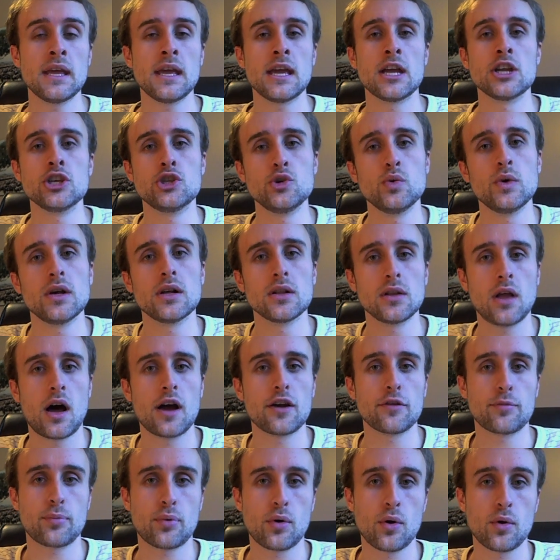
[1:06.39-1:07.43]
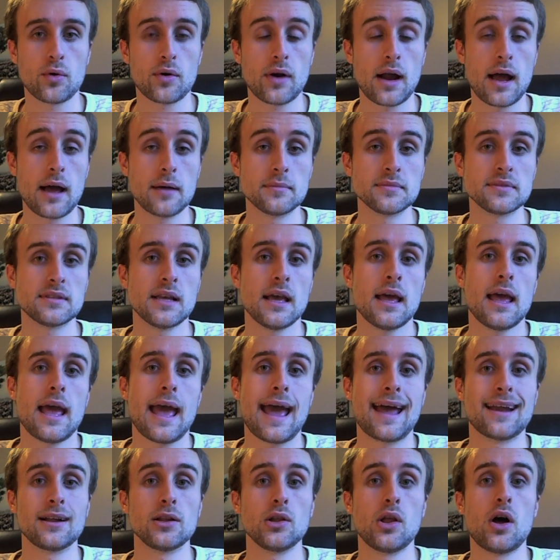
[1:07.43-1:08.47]
in doing a lot of programs
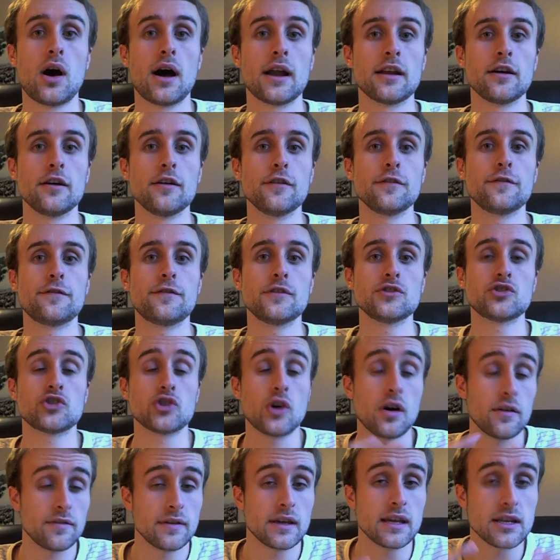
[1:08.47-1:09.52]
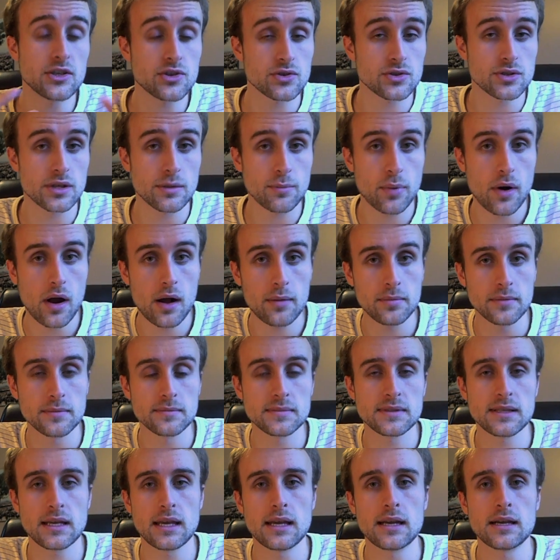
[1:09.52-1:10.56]
and a lot of solving interesting
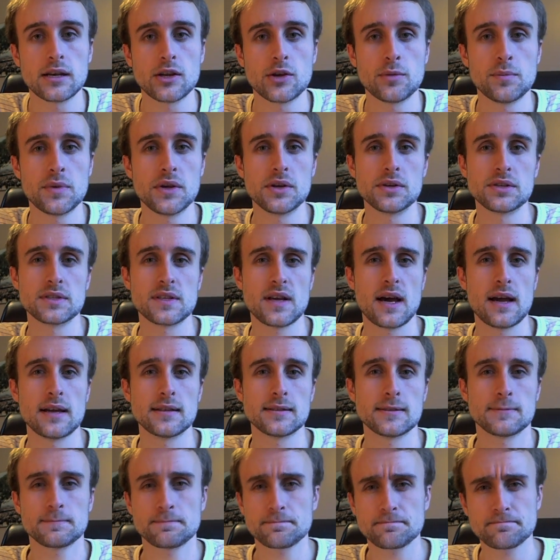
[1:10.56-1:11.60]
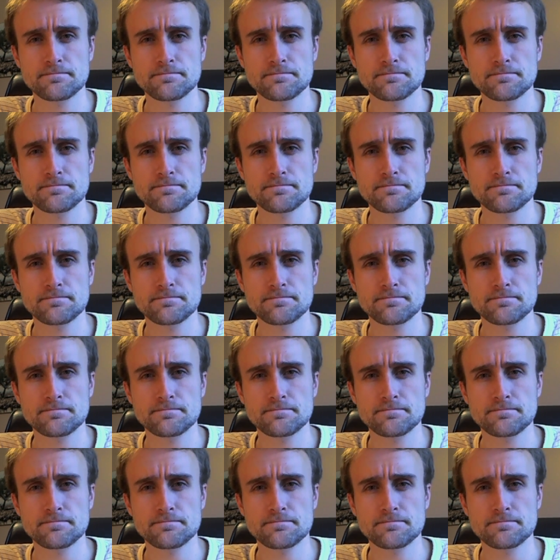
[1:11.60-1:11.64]
problems in computer science.